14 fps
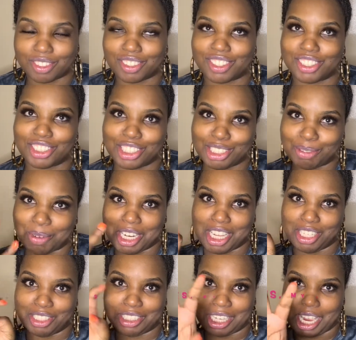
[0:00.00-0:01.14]
Excuse my
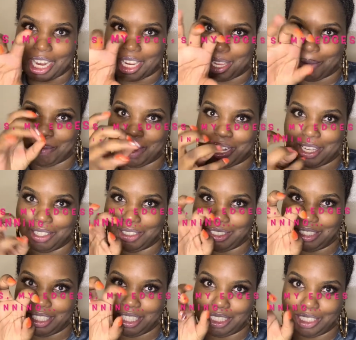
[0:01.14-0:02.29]
nails, I gotta get my nails
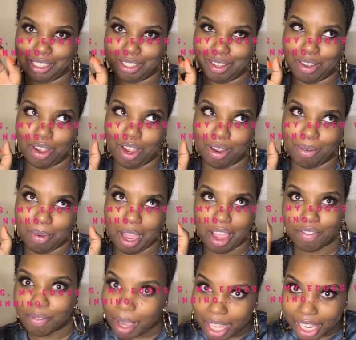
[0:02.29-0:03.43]
done. I have
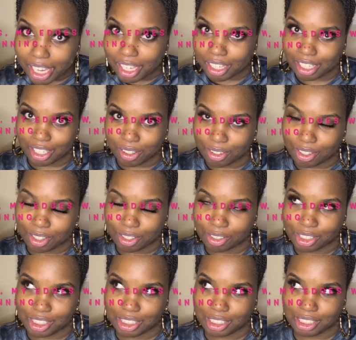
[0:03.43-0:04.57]
my nail girl.
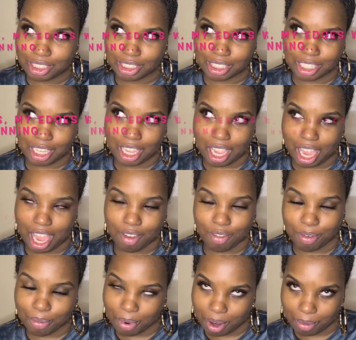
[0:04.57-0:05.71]
I have an
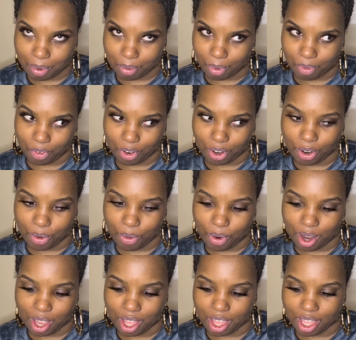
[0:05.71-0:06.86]
appointment with her
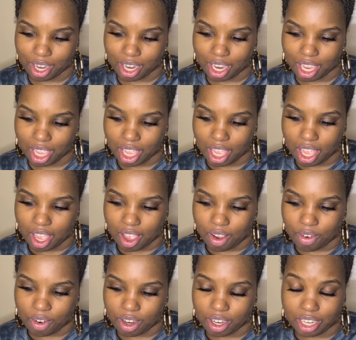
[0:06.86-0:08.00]
on
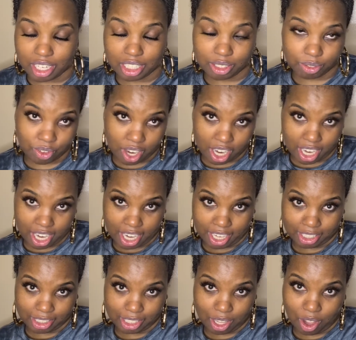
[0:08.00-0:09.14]
this Friday,
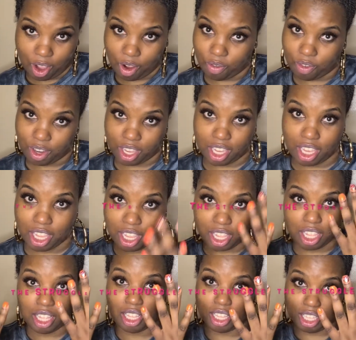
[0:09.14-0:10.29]
so hopefully
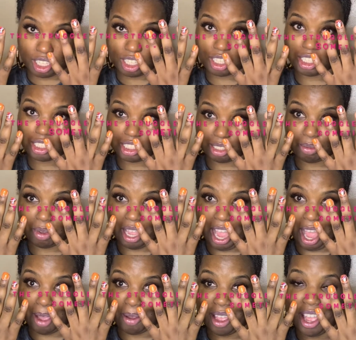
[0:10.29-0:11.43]
this will
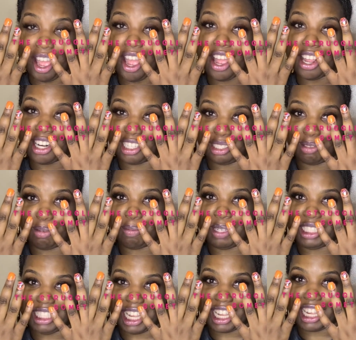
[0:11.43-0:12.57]
be
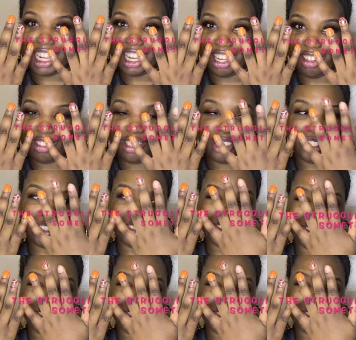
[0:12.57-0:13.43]
taken care of soon.